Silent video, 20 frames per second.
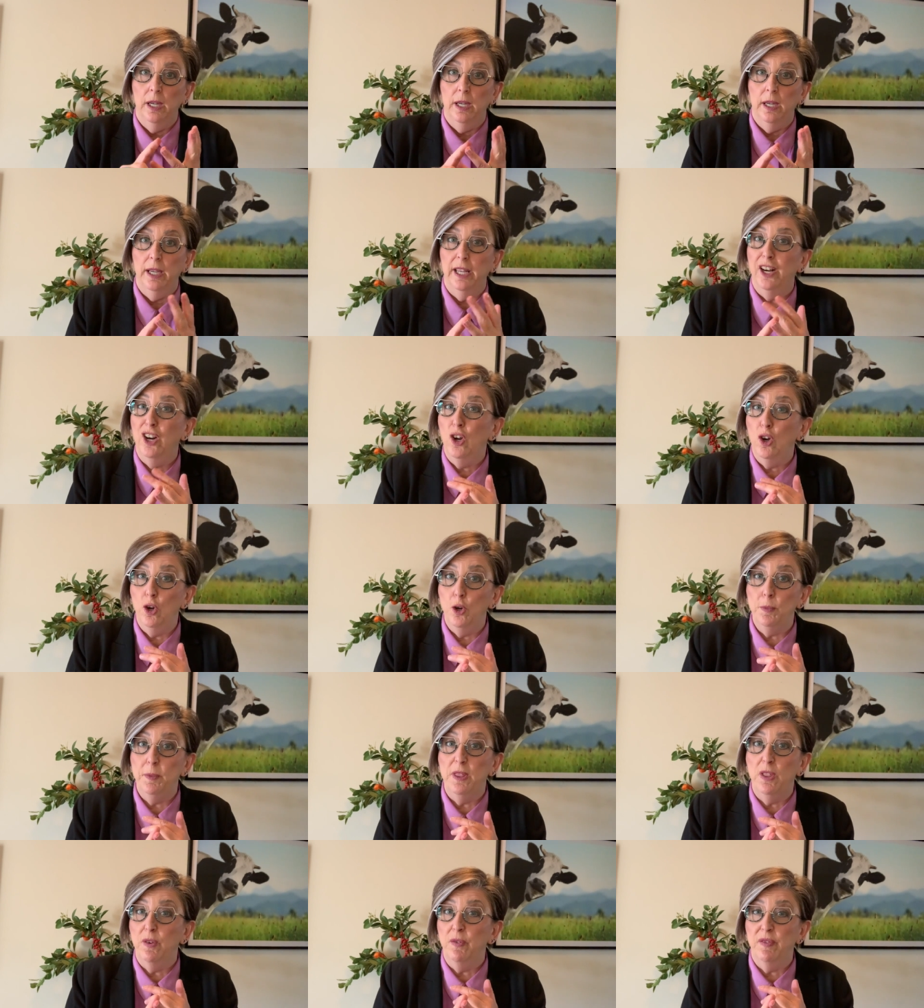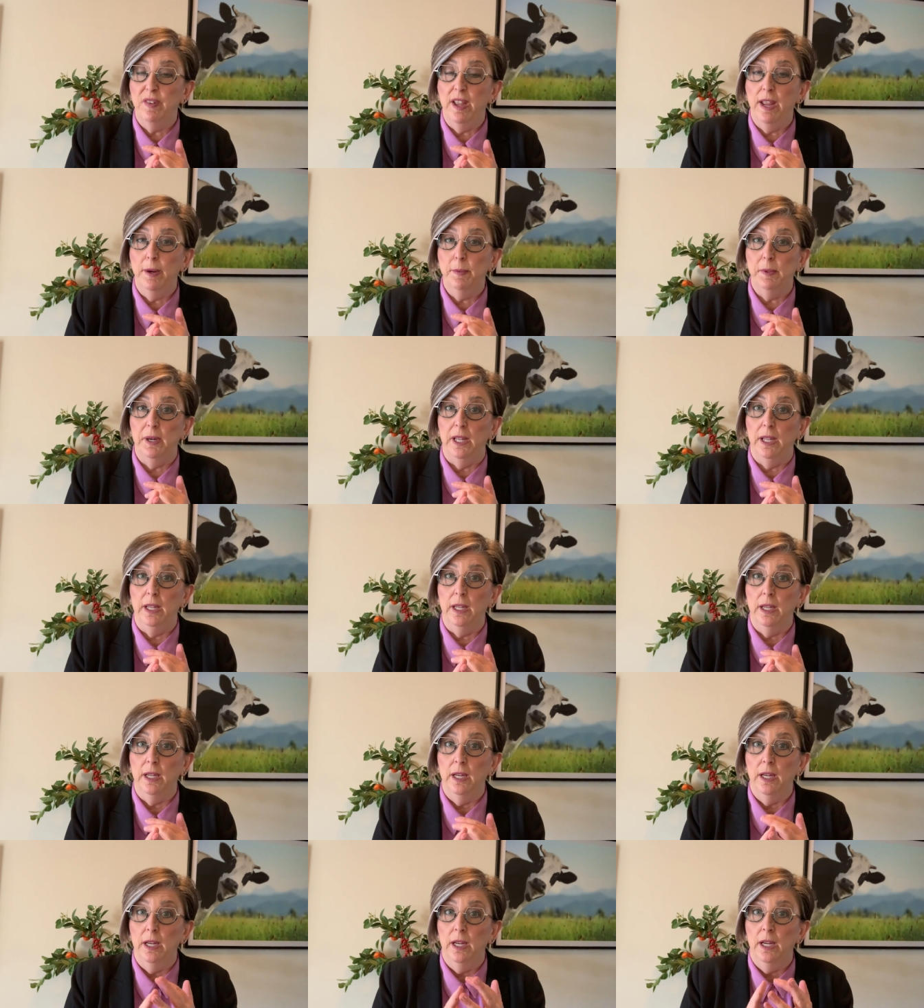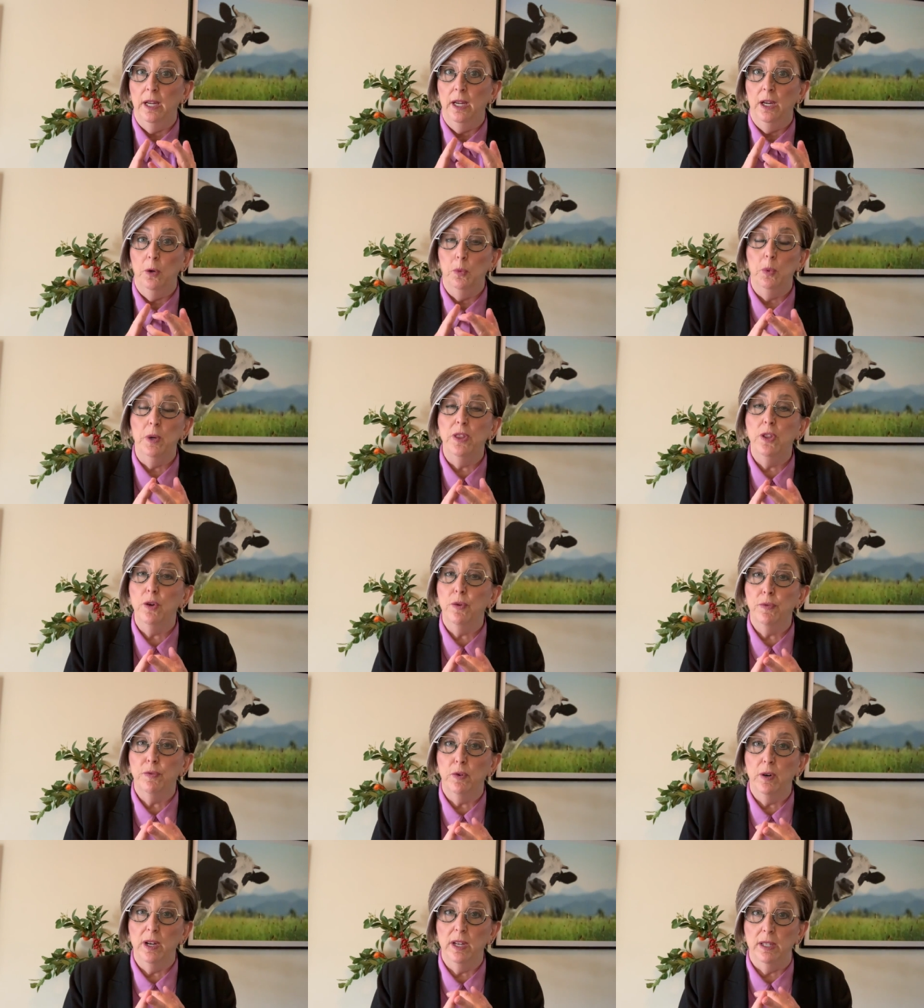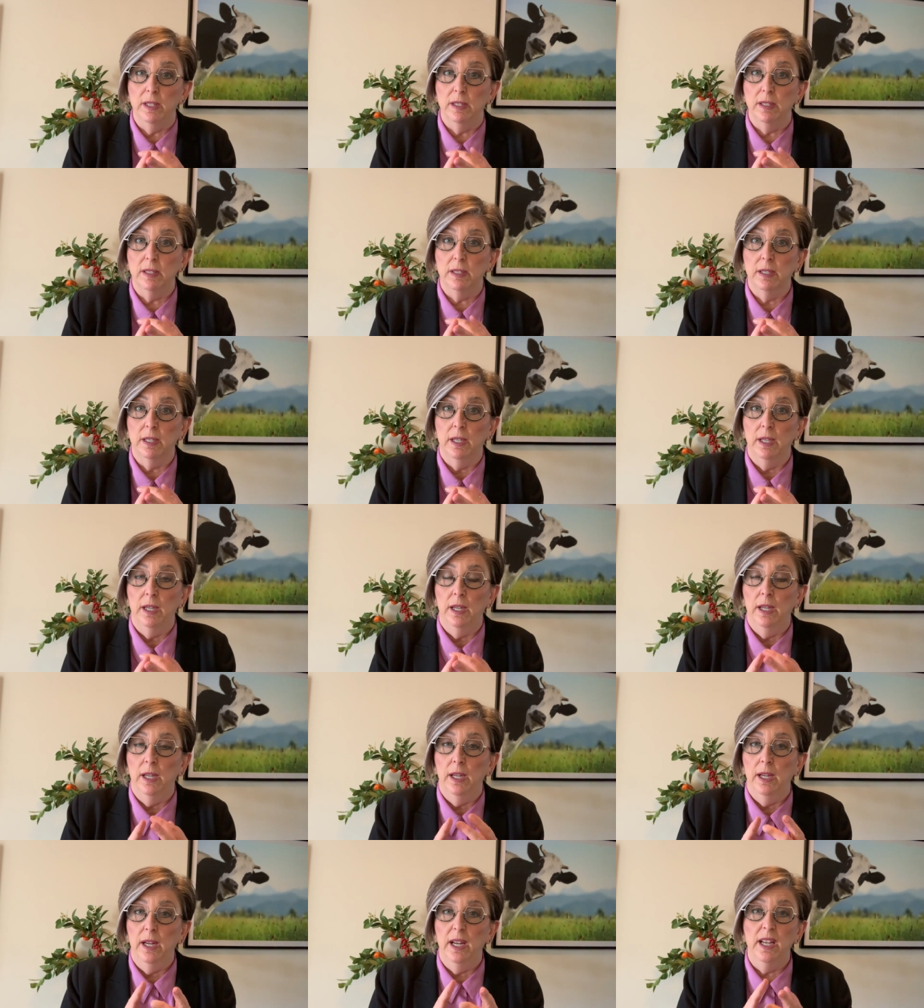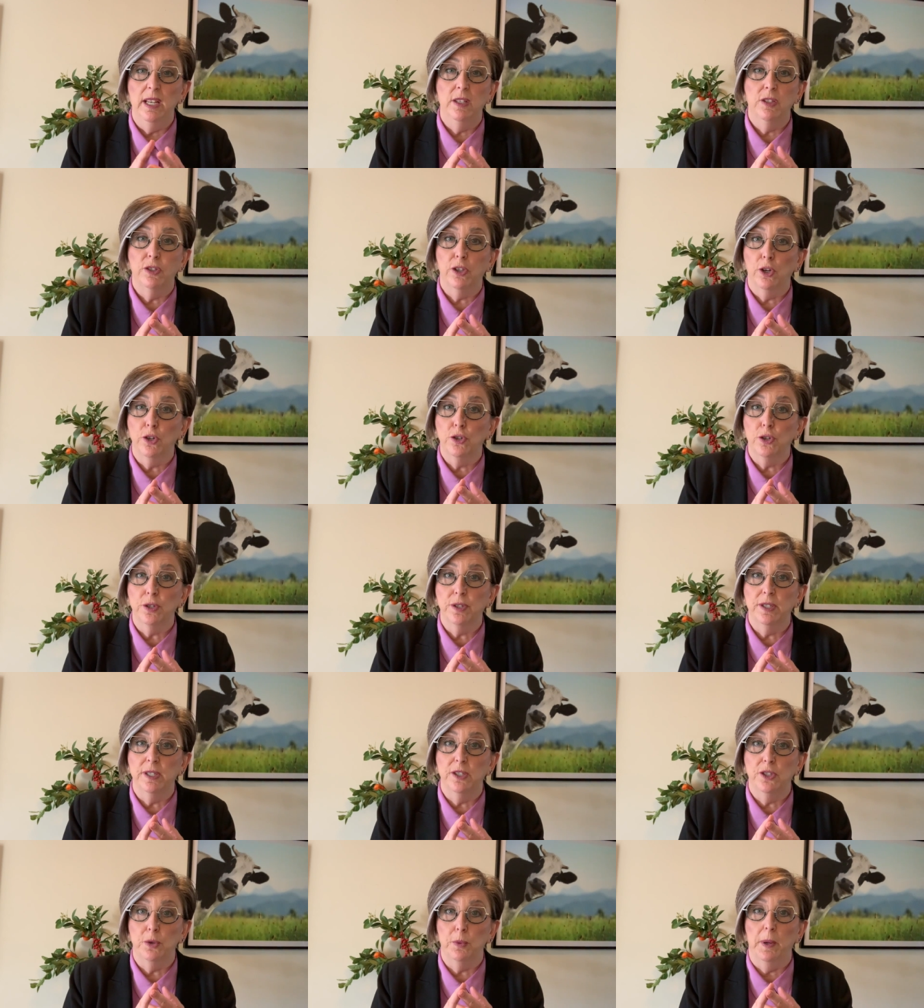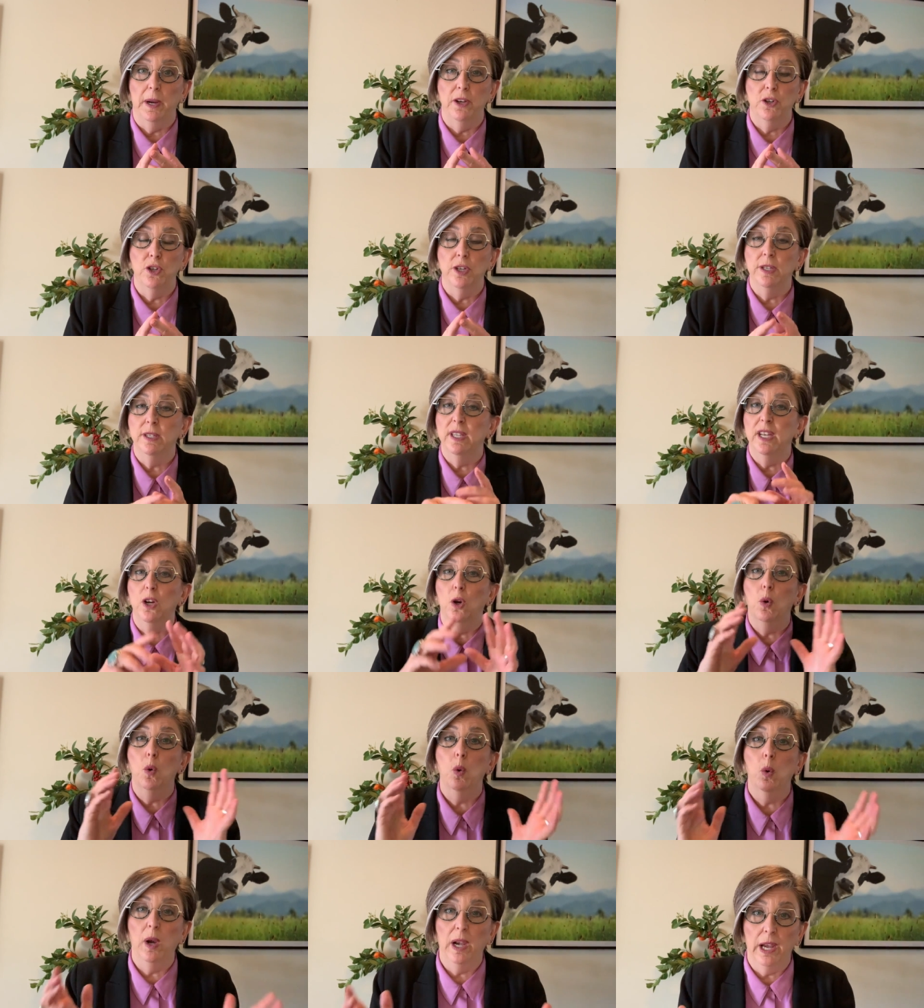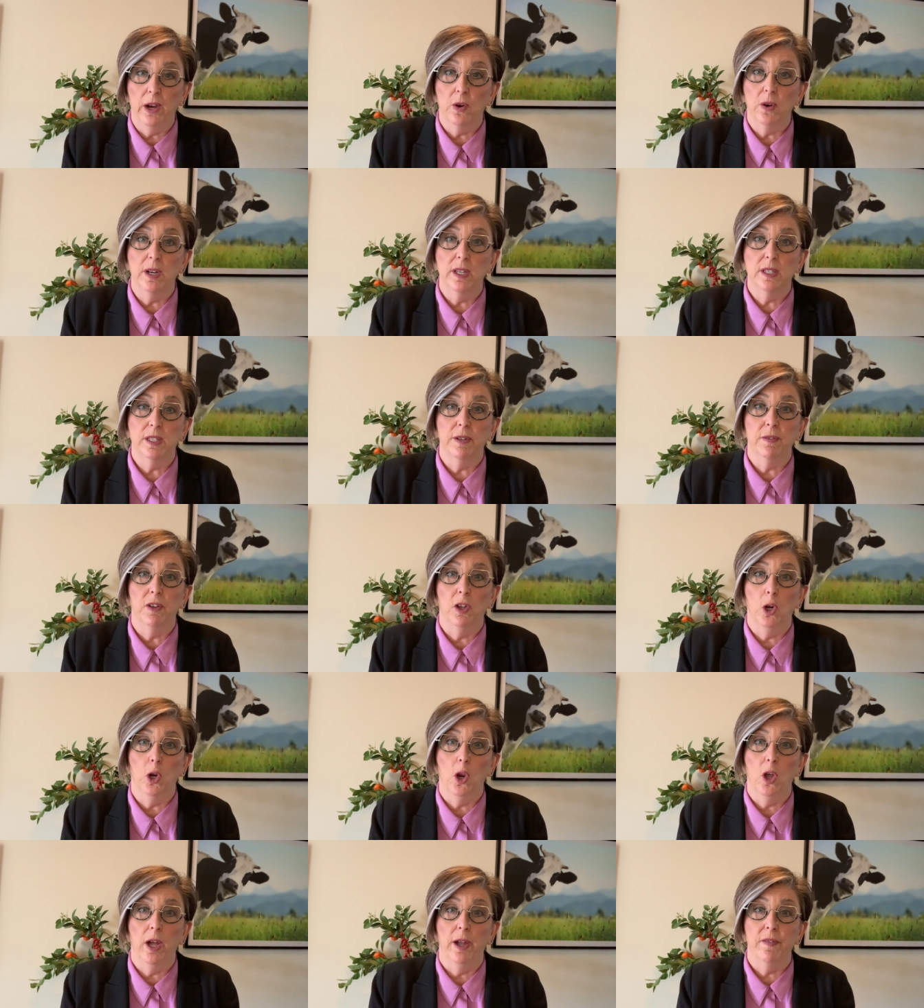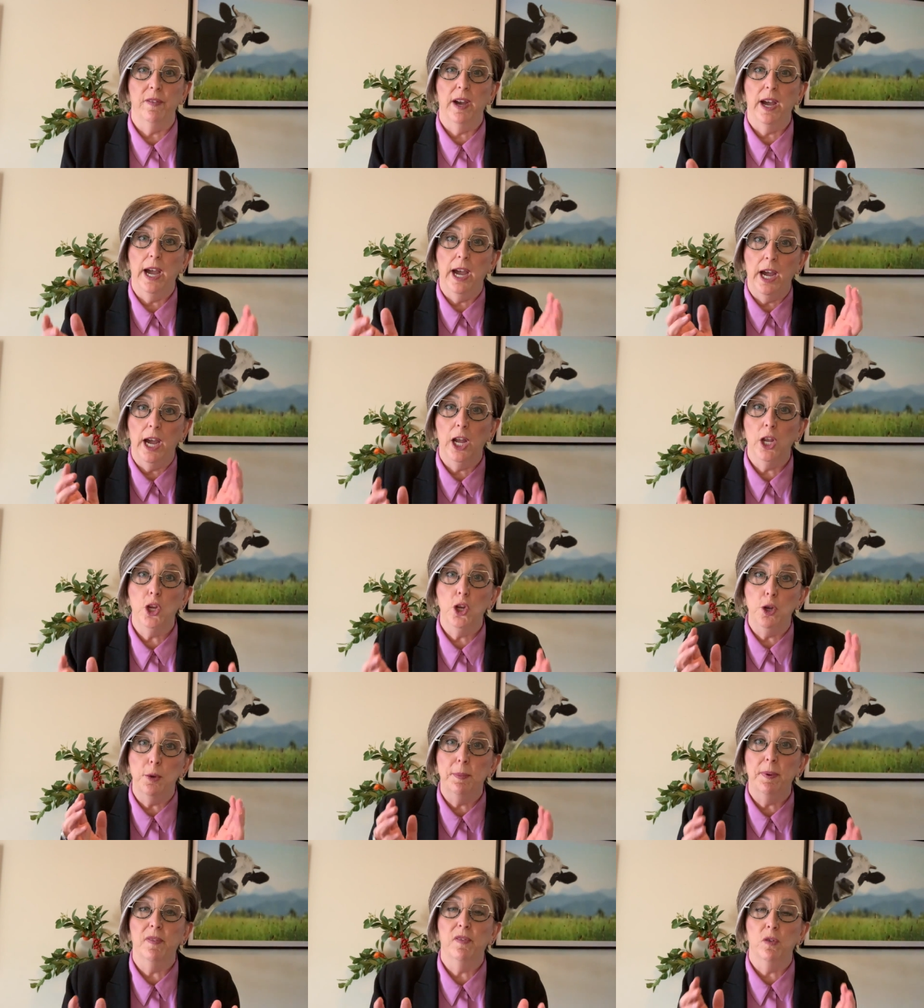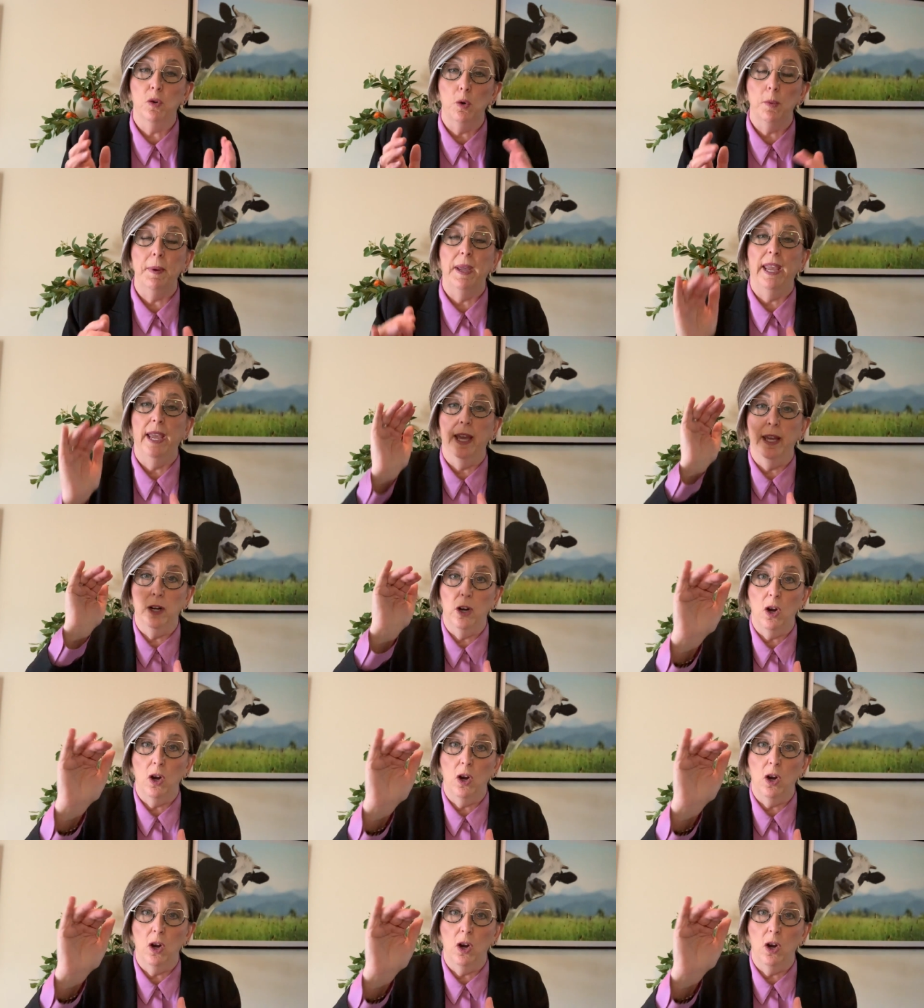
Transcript: at home with your family, with your friends, in social situations, in all areas of your life? Are you performing at a